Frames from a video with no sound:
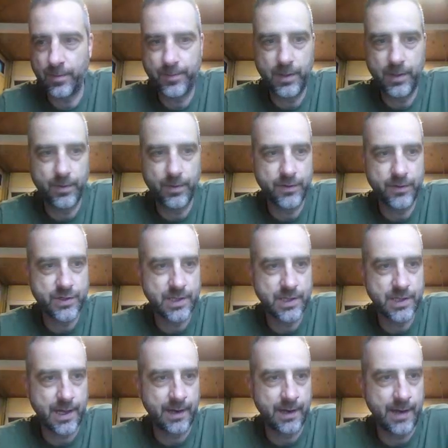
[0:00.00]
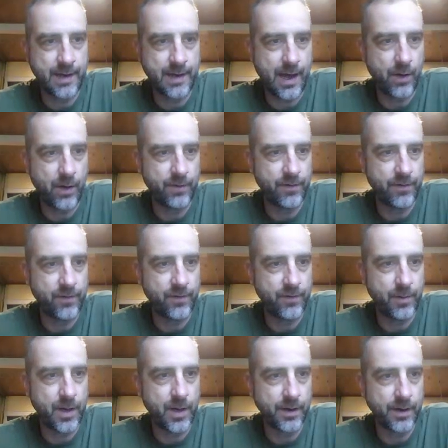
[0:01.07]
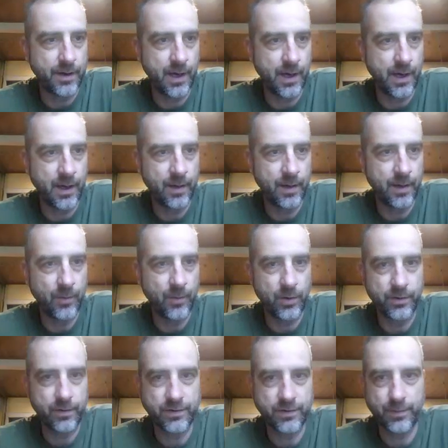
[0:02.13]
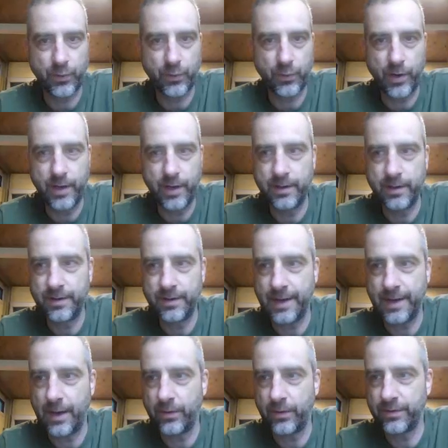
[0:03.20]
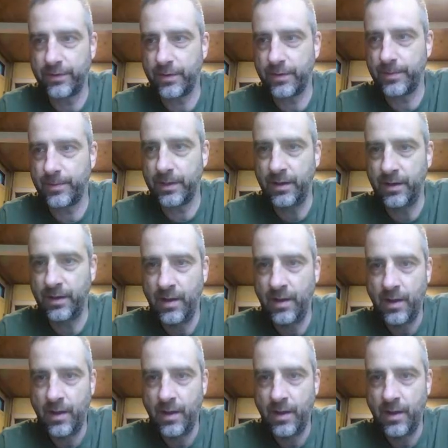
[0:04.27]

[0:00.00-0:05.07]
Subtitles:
people just let out of a football game, or there's a parade in town or something,